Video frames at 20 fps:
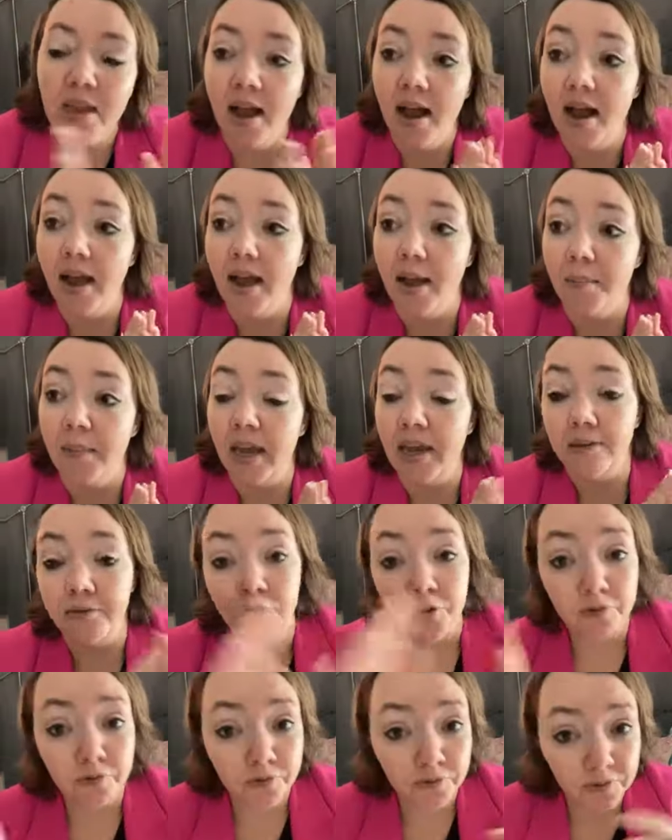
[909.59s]
And if
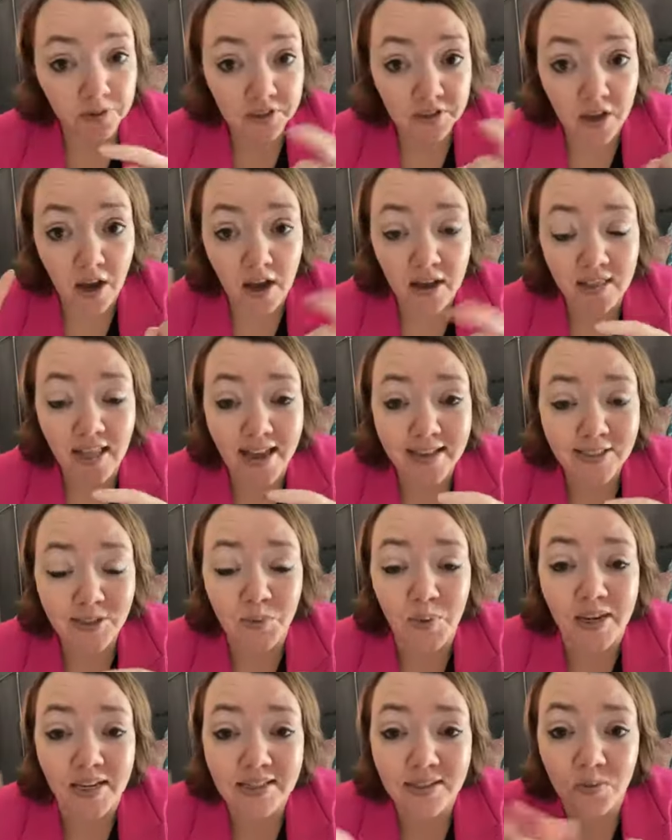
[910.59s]
you saw
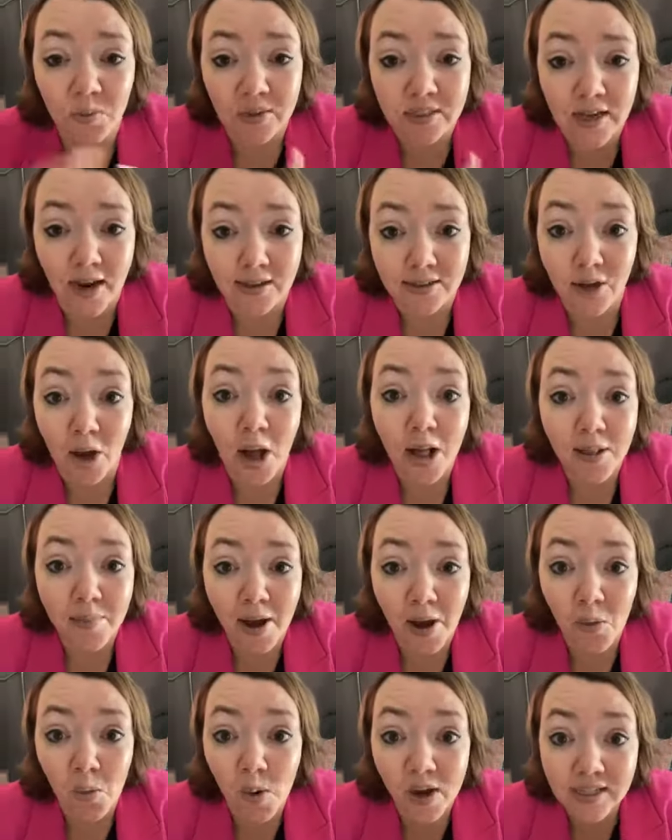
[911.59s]
last week's, we talked all
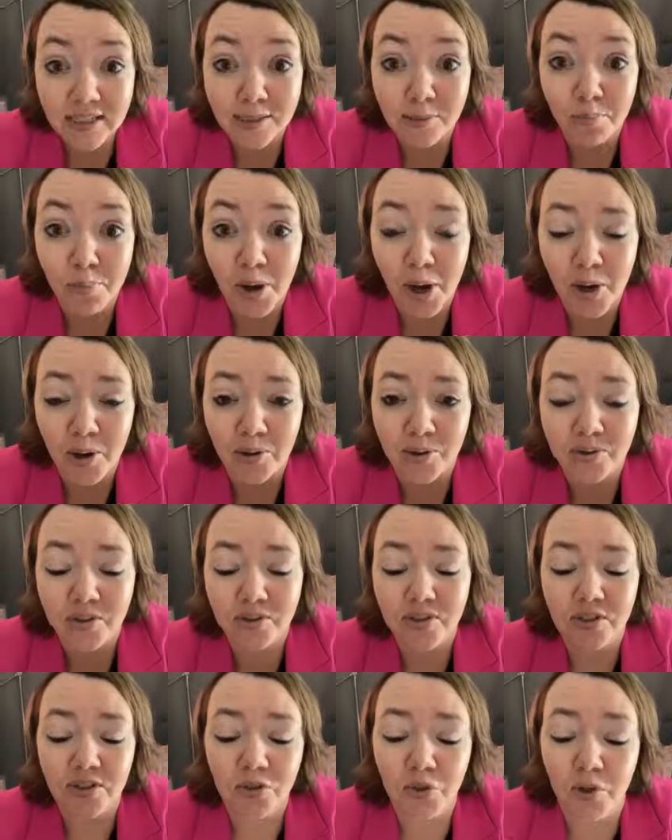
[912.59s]
about what to post.